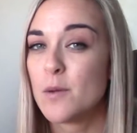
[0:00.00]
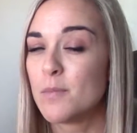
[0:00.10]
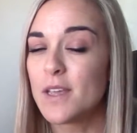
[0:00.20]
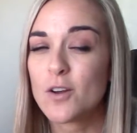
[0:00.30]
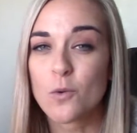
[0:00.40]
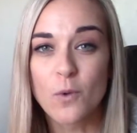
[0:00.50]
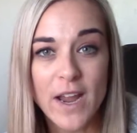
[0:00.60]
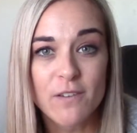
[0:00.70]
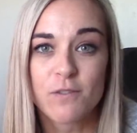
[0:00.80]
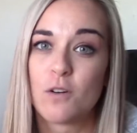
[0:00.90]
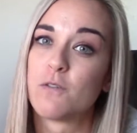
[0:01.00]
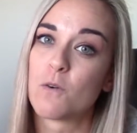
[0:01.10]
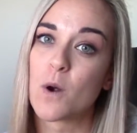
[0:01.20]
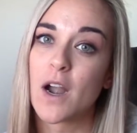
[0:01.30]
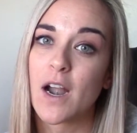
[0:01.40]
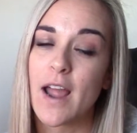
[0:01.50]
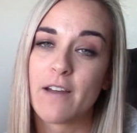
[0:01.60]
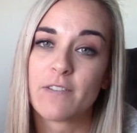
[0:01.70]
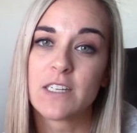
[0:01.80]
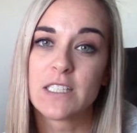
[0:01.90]
Be grateful for
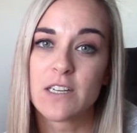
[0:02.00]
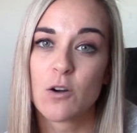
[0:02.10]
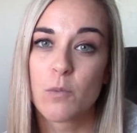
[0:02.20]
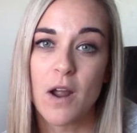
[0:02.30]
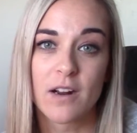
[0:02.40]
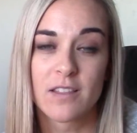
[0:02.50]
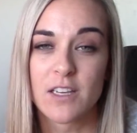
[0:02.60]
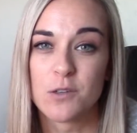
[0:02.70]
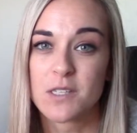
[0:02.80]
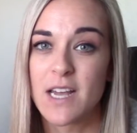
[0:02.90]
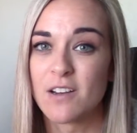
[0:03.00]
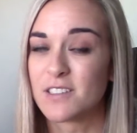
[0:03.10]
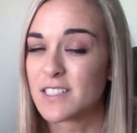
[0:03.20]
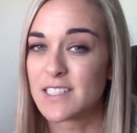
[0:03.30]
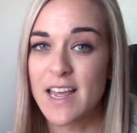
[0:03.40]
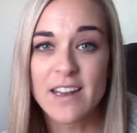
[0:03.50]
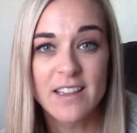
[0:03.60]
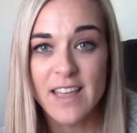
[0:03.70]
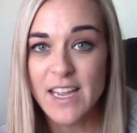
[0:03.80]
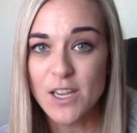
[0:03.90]
every single product that you sell. Send
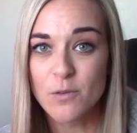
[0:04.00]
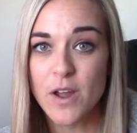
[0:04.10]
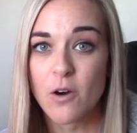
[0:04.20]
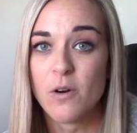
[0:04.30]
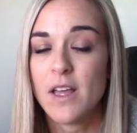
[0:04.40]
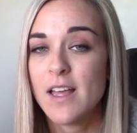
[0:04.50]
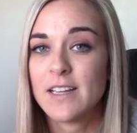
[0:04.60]
a thank you note.